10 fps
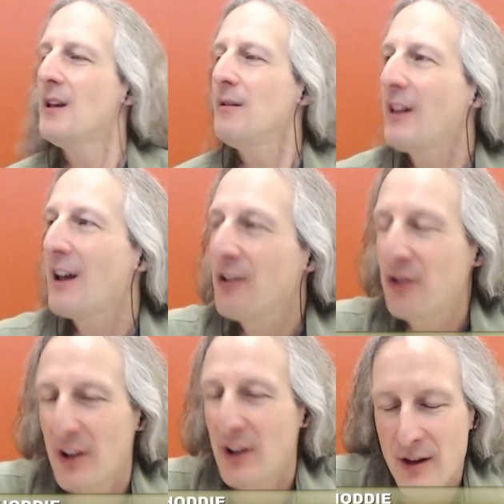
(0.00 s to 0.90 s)
Well, I
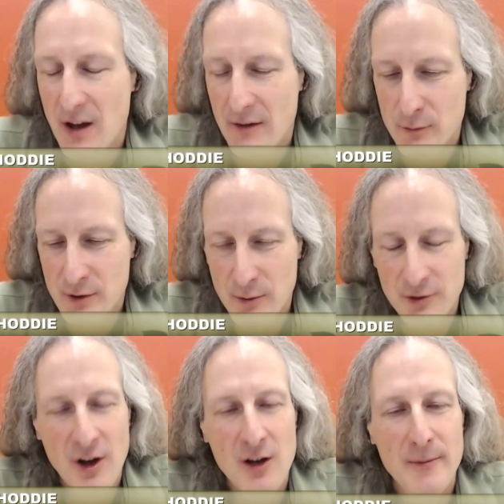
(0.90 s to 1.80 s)
said I think every, you know we're
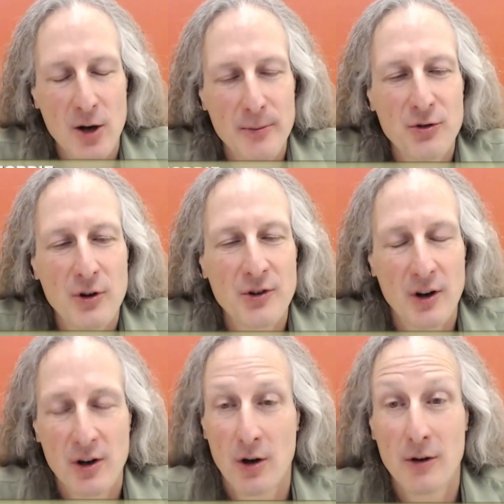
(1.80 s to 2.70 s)
talking about open source. Our
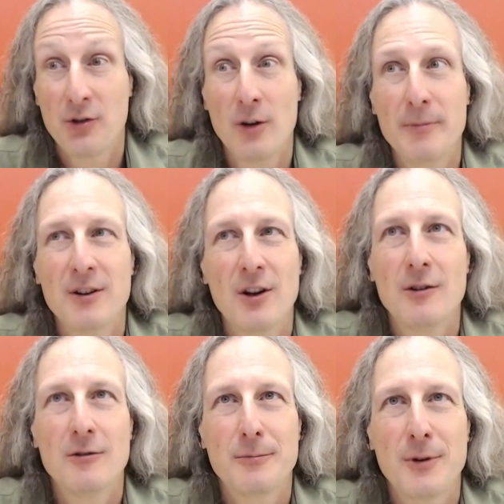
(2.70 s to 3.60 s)
code is open.
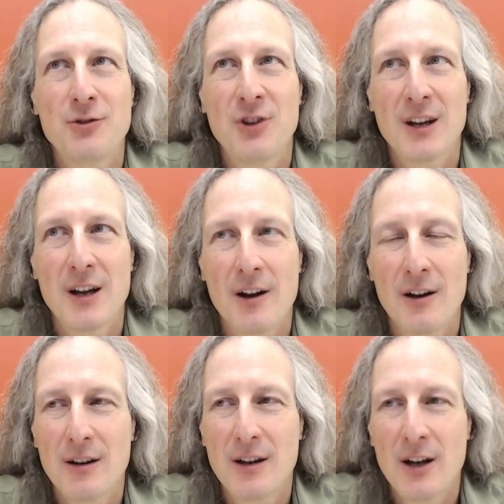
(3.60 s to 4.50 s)
Go go check it out on
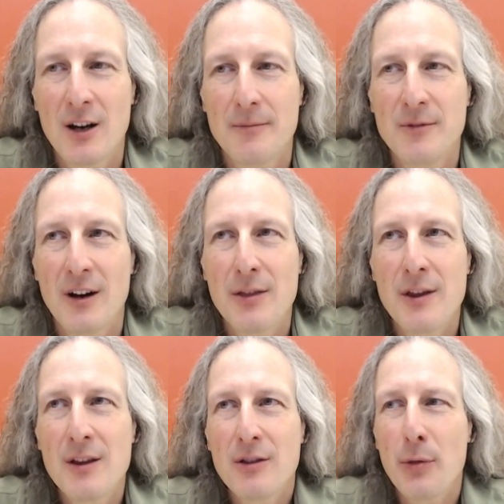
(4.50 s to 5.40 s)
GitHub. You know I
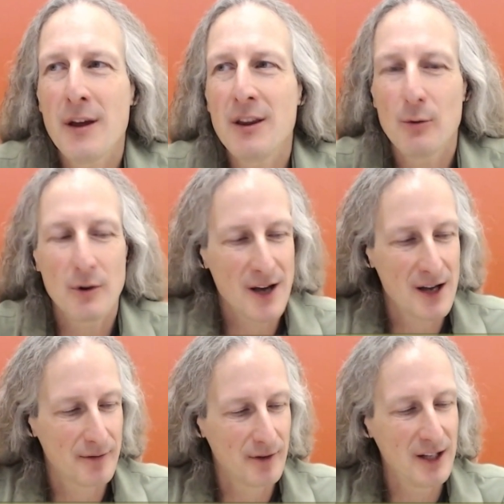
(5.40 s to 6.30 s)
think the thing that we're kind
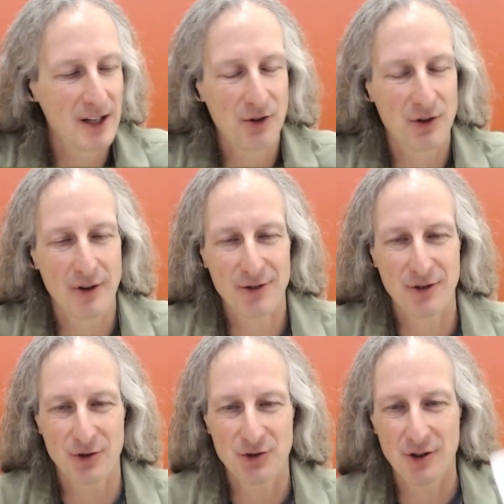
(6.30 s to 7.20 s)
of leaning to. Actually,
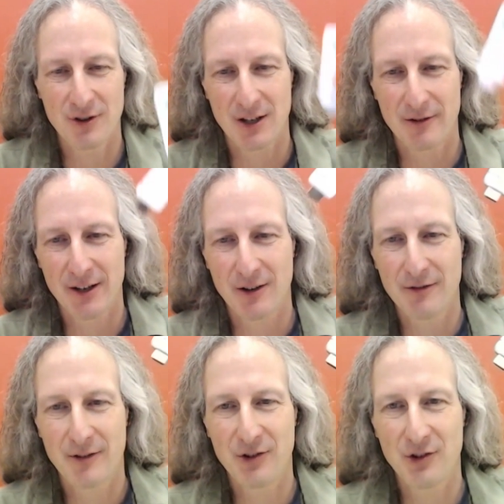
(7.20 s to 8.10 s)
I'll show you here, Randall.
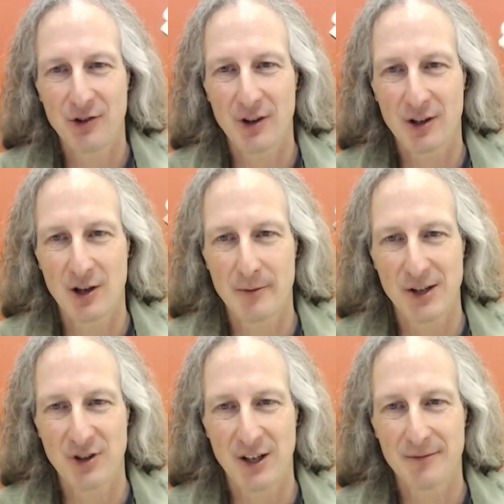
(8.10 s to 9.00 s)
This is the Kinoma
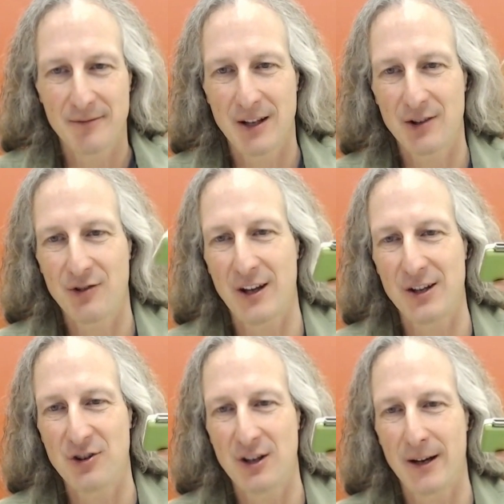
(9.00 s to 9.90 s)
HD. Mm-hmm. That's the yeah.
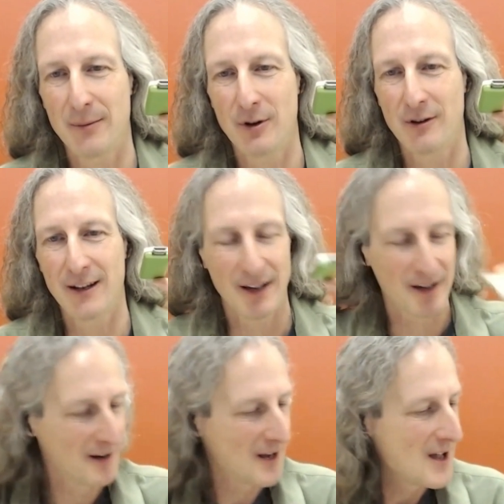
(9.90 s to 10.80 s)
HDMI port right there.